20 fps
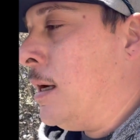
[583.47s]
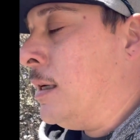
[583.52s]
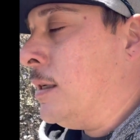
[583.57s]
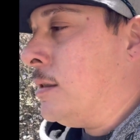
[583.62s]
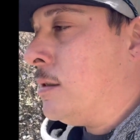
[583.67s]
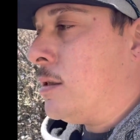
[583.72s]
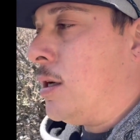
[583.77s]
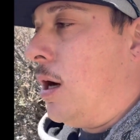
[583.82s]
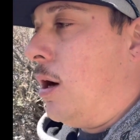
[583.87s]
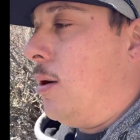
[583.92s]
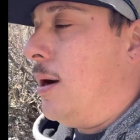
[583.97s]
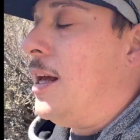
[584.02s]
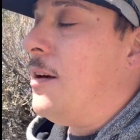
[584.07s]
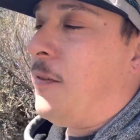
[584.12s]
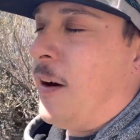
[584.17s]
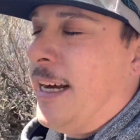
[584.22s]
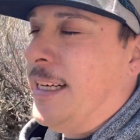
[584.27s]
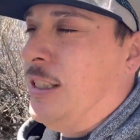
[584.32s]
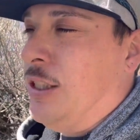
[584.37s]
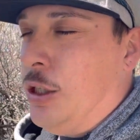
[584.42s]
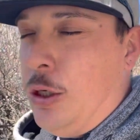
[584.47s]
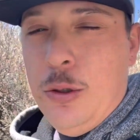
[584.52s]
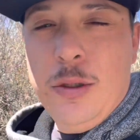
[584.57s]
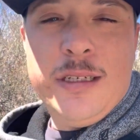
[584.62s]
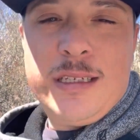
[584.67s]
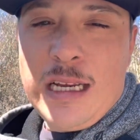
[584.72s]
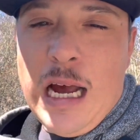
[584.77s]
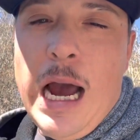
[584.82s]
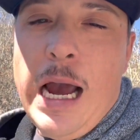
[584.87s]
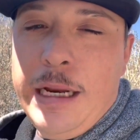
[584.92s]
So if I do
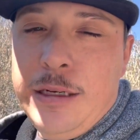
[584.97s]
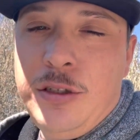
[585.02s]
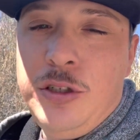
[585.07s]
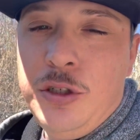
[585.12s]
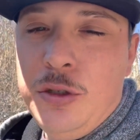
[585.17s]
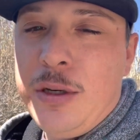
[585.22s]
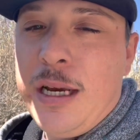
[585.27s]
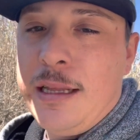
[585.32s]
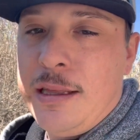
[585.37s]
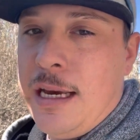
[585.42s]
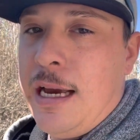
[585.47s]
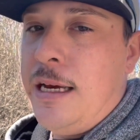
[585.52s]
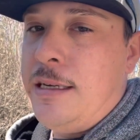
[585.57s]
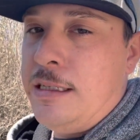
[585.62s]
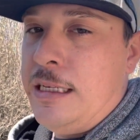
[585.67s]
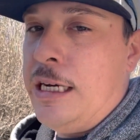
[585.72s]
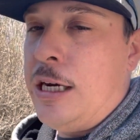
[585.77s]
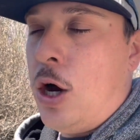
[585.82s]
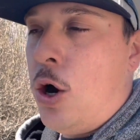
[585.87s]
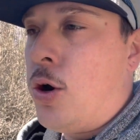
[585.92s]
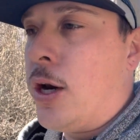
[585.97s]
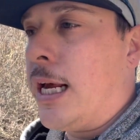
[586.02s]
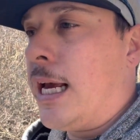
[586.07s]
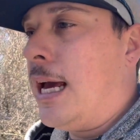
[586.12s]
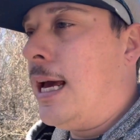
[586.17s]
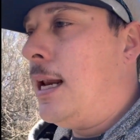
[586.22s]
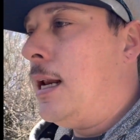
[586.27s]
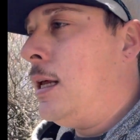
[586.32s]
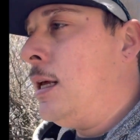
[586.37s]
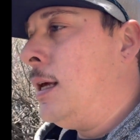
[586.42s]
decide to get the AC going
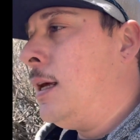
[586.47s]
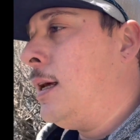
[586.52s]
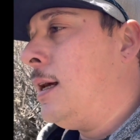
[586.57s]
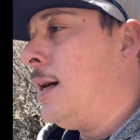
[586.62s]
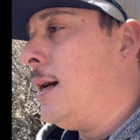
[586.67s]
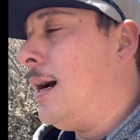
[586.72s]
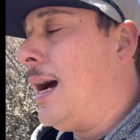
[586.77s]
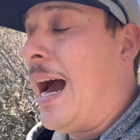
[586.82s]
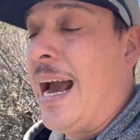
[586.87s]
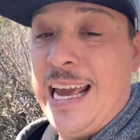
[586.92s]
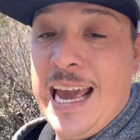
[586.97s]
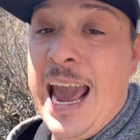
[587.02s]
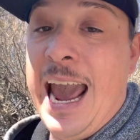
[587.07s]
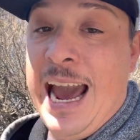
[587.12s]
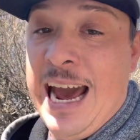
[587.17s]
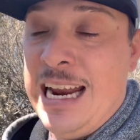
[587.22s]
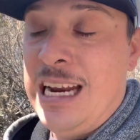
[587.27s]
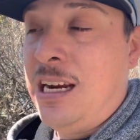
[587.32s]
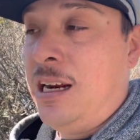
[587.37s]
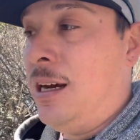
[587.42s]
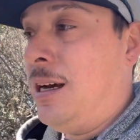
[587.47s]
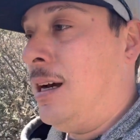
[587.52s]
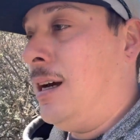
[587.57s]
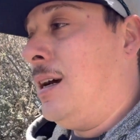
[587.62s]
again, I can.